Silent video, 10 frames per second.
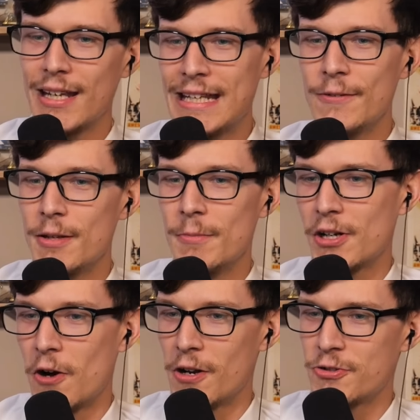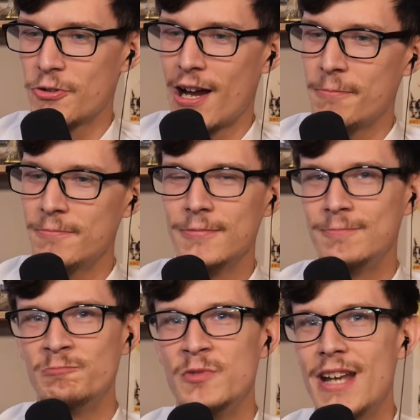Even the Makoto tribe,
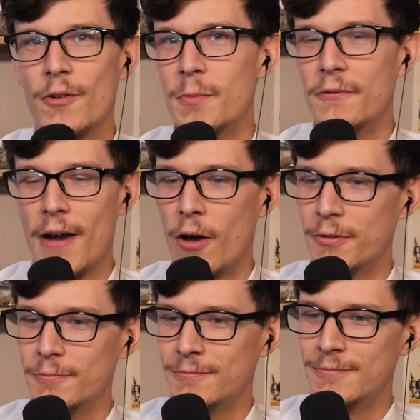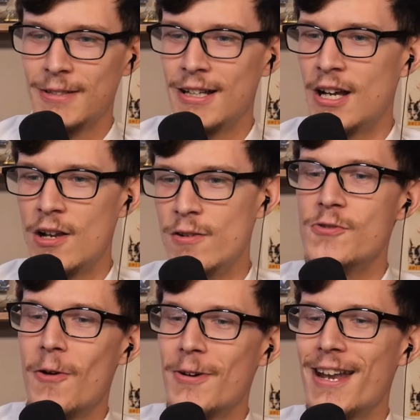never been found.
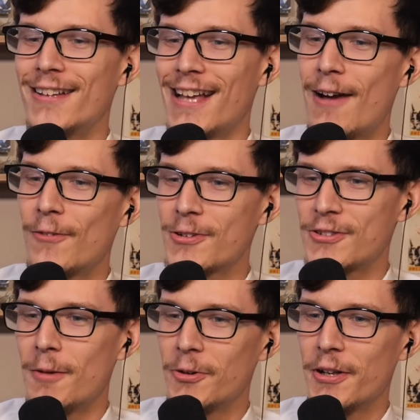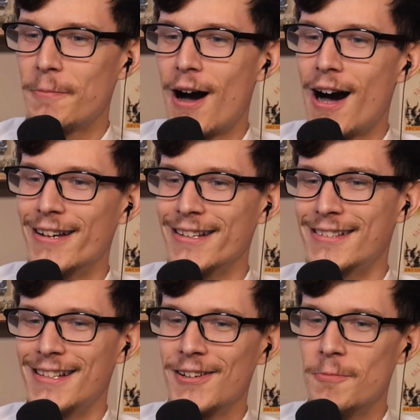No one has ever stumbled upon a
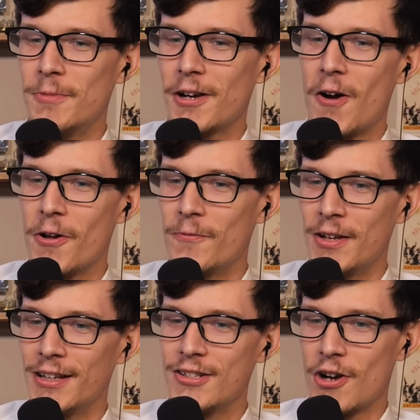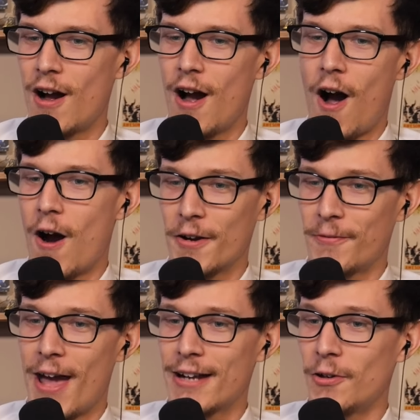single Makoto village,
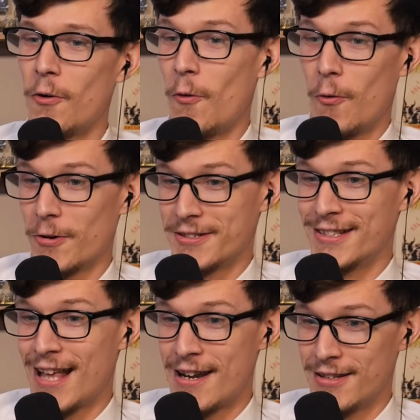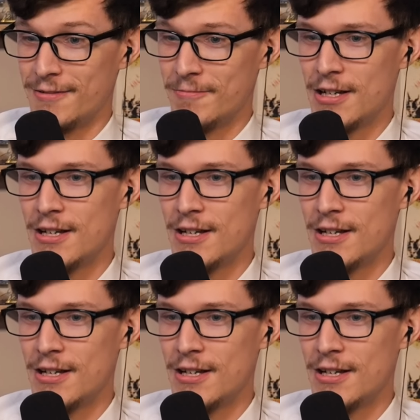artifact, or descendant.